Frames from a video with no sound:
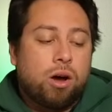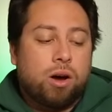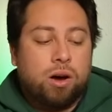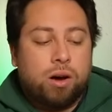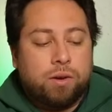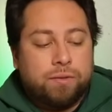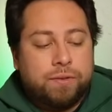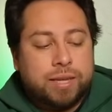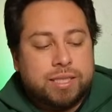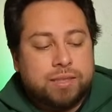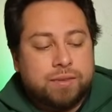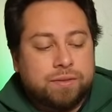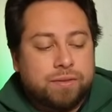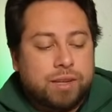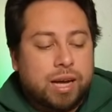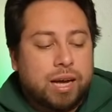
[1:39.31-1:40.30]

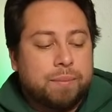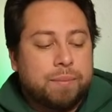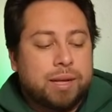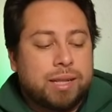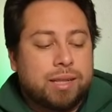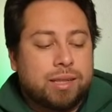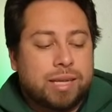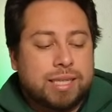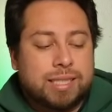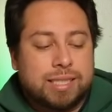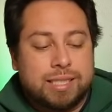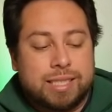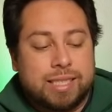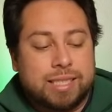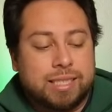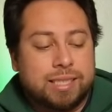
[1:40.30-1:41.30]
offensive lineman
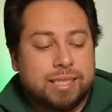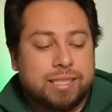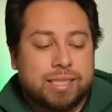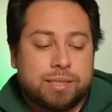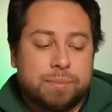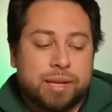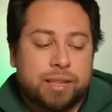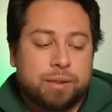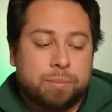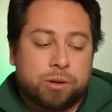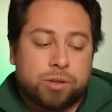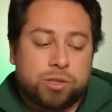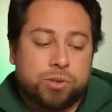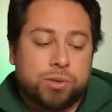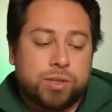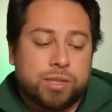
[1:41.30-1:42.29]
Lesitus Smith per
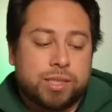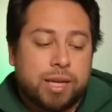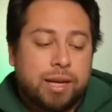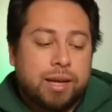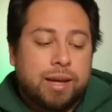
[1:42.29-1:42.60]
source.